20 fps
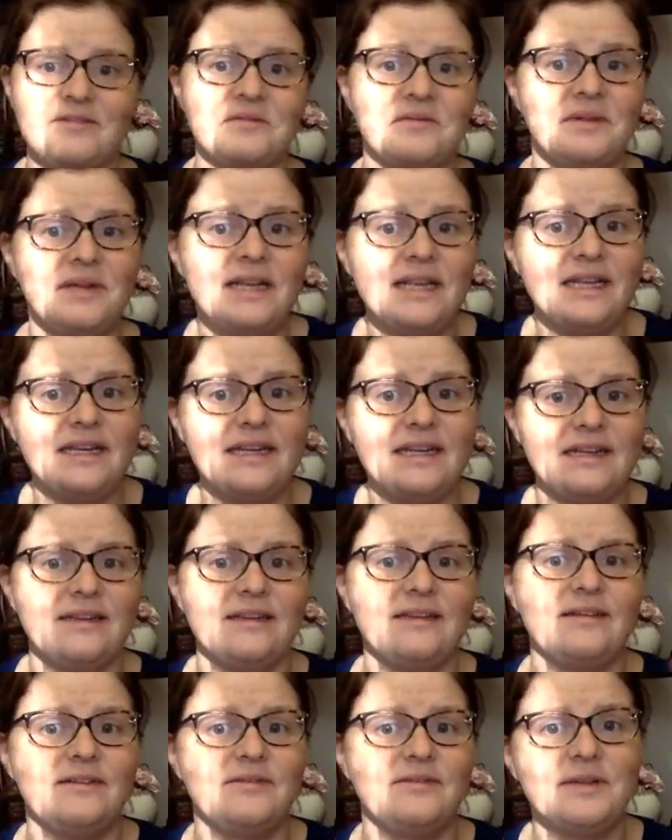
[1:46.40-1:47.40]

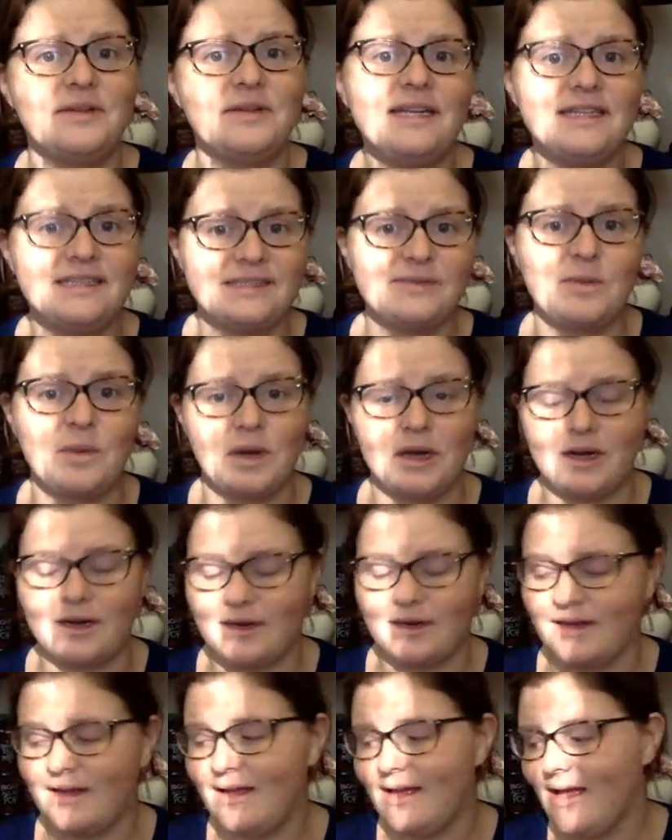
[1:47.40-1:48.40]
read his
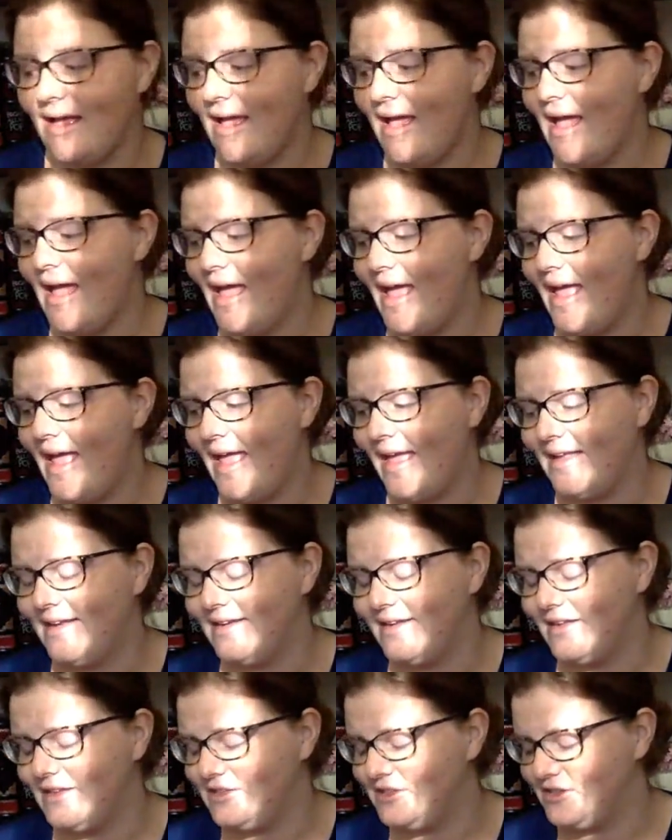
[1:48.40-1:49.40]
work. And
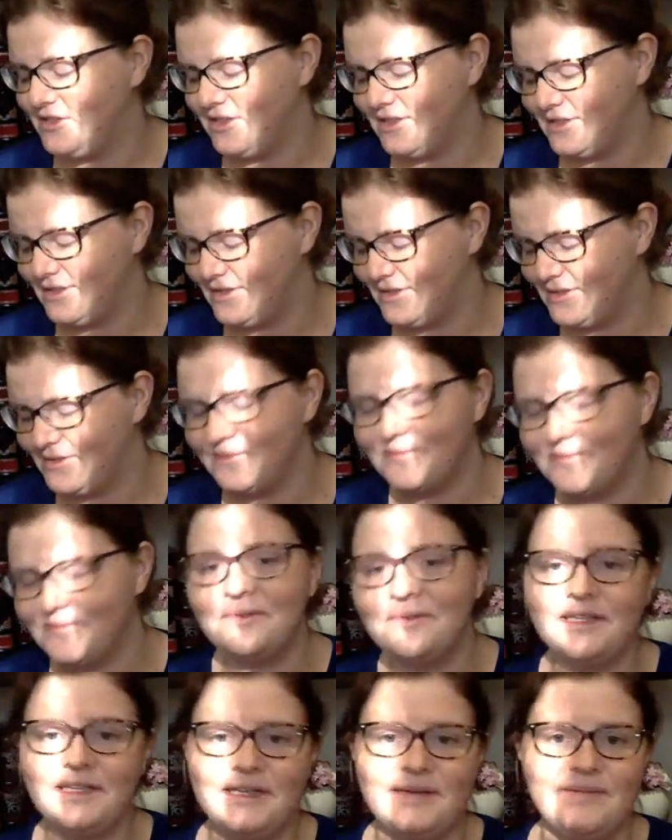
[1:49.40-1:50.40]
it's just
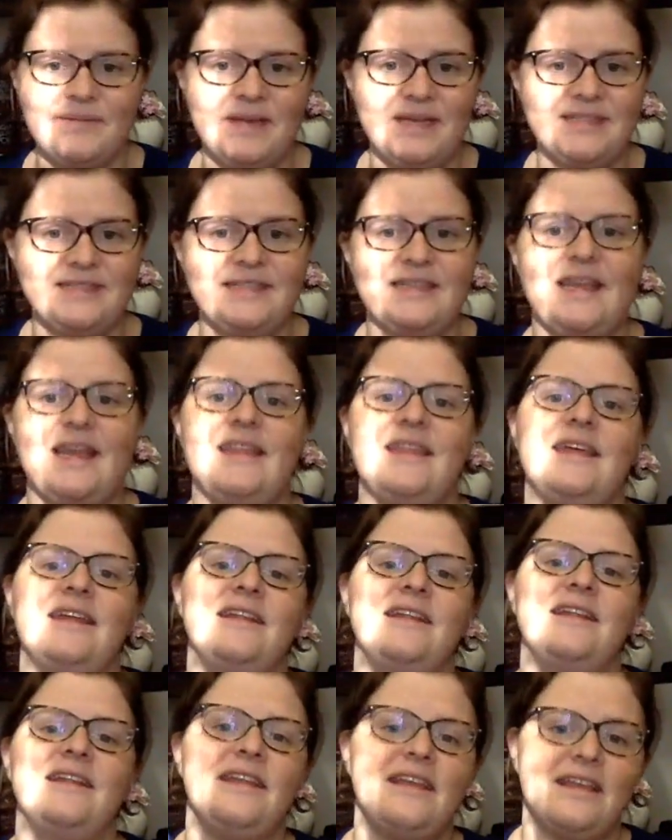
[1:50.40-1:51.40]
really amazing. And
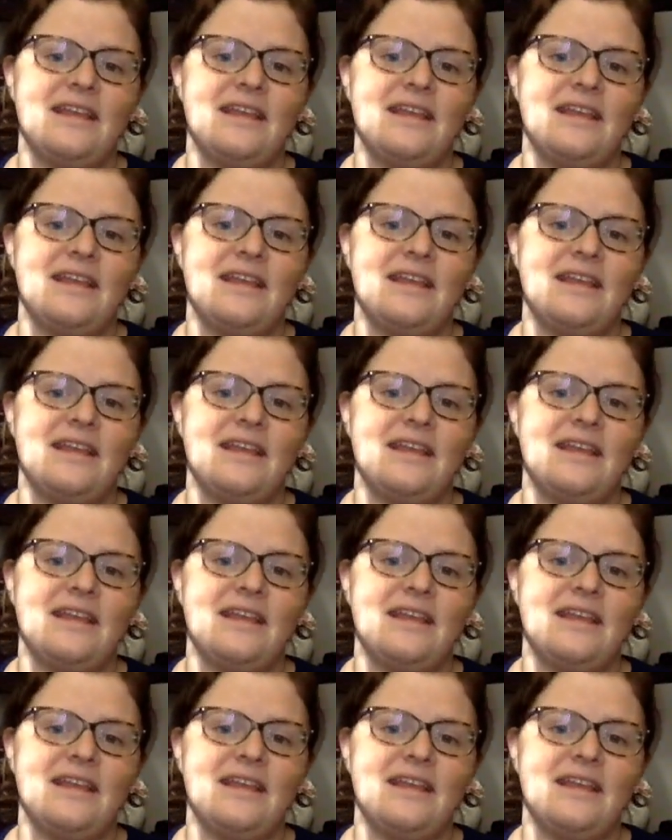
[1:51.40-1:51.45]
then